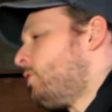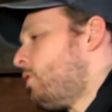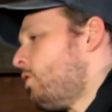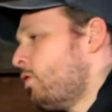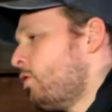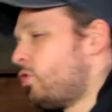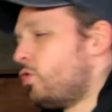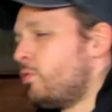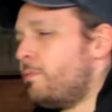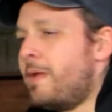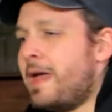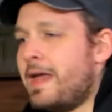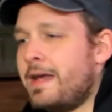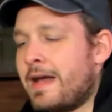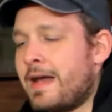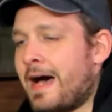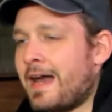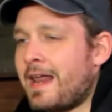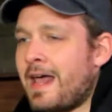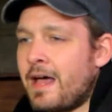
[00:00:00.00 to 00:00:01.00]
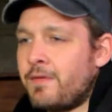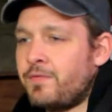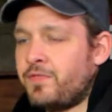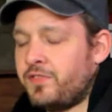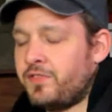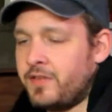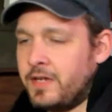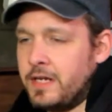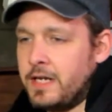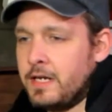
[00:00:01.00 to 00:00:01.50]
you may not have
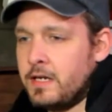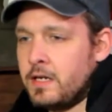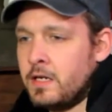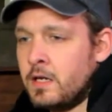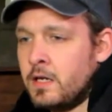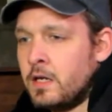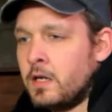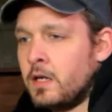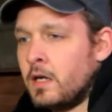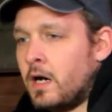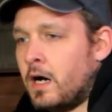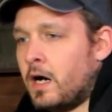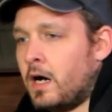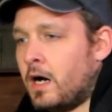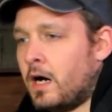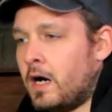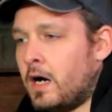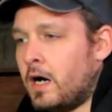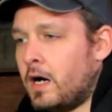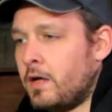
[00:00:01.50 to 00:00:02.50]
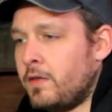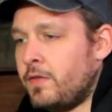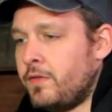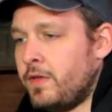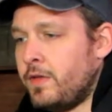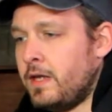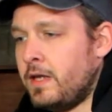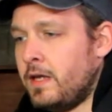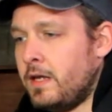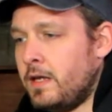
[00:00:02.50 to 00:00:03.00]
seen
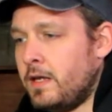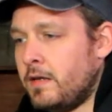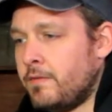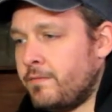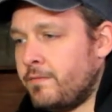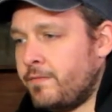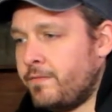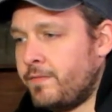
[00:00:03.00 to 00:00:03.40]
the